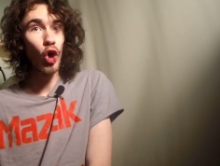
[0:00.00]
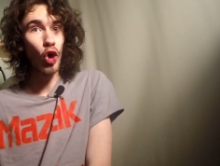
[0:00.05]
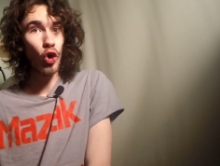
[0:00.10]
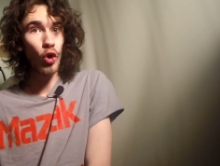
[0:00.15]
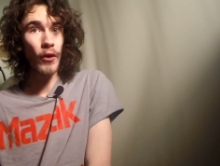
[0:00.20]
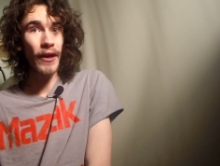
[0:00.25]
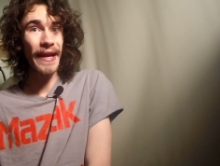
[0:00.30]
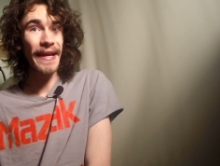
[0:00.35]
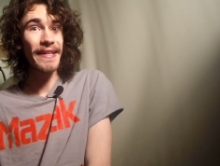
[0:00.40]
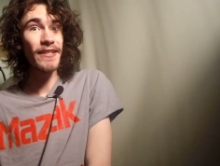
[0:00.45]

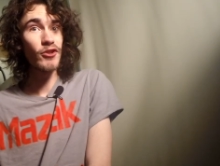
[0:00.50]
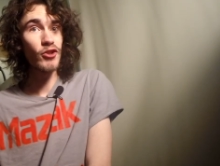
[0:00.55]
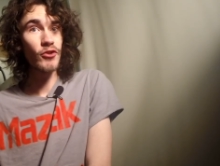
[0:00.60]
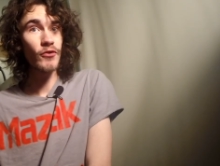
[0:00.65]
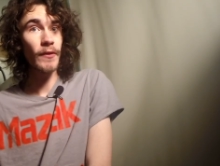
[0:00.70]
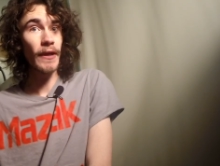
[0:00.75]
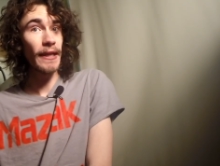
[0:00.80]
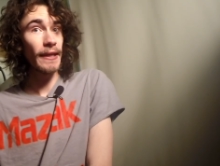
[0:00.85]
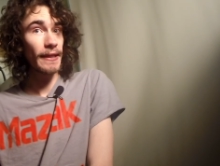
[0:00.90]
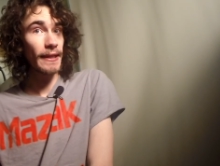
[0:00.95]
or a
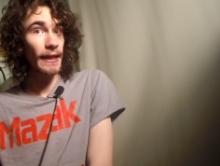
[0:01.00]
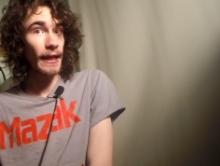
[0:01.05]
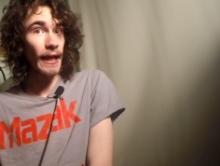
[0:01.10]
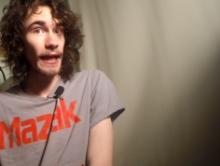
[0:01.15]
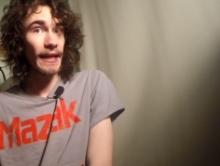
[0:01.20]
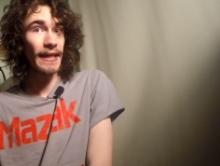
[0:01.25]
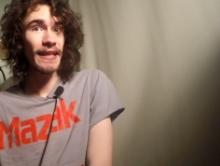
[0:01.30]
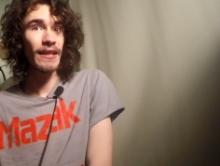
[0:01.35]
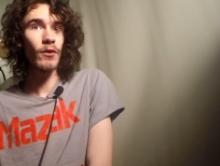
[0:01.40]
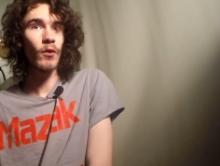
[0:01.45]
straight
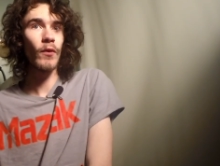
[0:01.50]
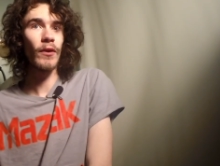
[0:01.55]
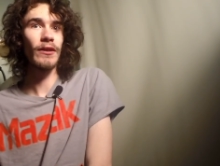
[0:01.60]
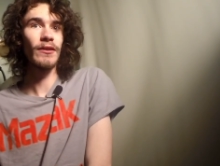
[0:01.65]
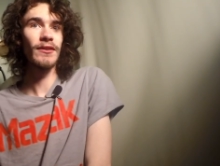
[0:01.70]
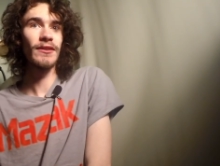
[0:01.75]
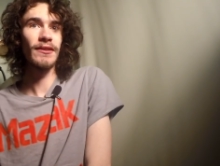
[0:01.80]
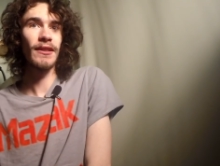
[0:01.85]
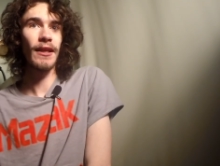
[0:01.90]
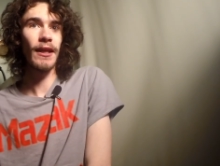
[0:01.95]
cutting
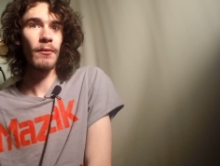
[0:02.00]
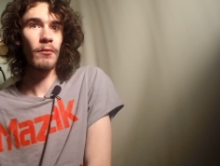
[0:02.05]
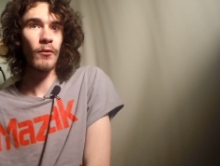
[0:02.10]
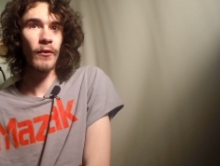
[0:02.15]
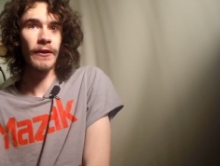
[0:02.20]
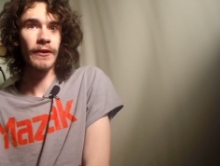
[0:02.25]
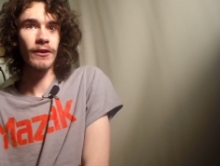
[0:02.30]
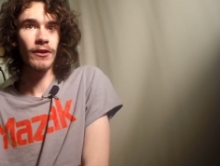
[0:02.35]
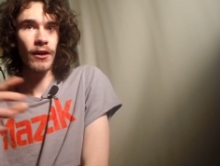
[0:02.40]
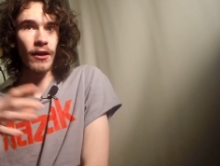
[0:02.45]
oil setup
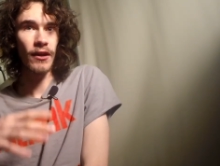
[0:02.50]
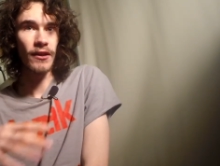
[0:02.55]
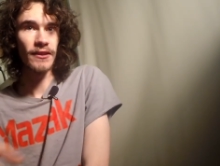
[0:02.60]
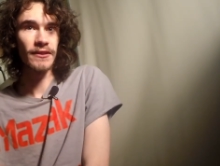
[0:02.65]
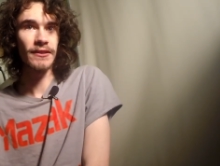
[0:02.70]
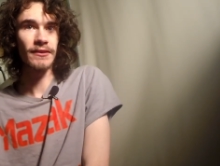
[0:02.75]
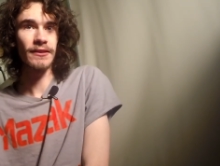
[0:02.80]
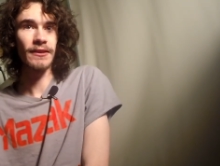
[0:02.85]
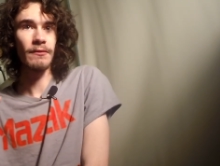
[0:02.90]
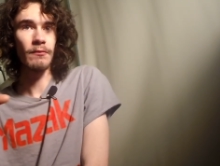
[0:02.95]
where you're
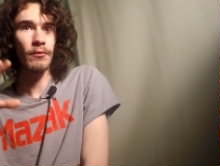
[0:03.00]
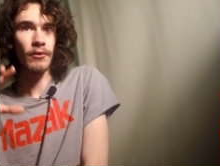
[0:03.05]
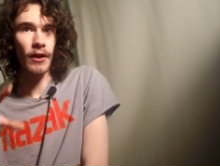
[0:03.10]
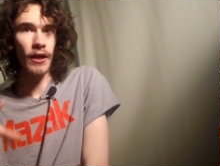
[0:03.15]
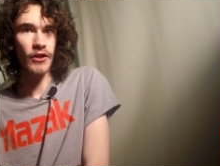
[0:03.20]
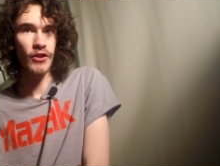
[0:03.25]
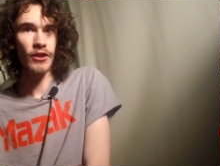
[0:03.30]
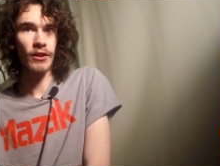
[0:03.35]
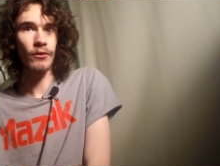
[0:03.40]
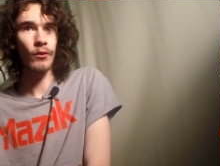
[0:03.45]
constantly
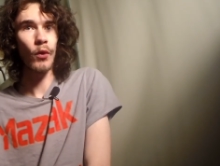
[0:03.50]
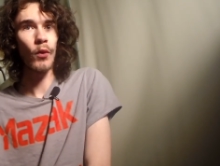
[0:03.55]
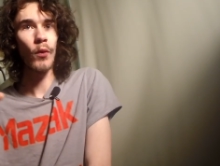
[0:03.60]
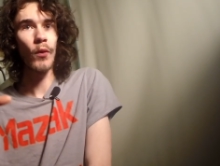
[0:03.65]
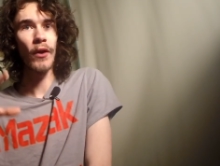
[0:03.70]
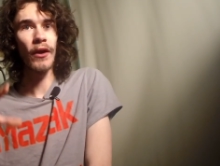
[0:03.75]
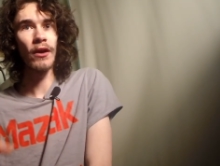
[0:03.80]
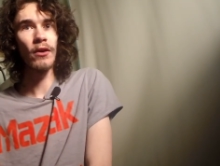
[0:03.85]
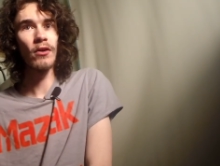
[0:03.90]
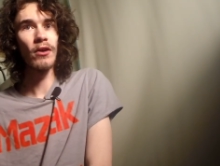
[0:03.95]
brushing the
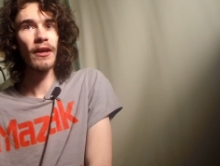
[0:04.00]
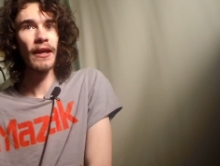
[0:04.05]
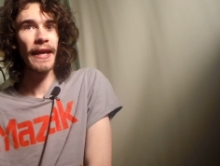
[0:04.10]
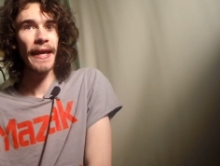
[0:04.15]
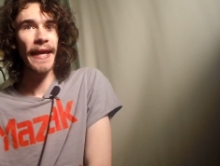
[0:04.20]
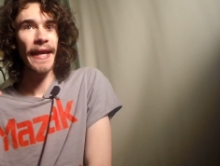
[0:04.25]
oil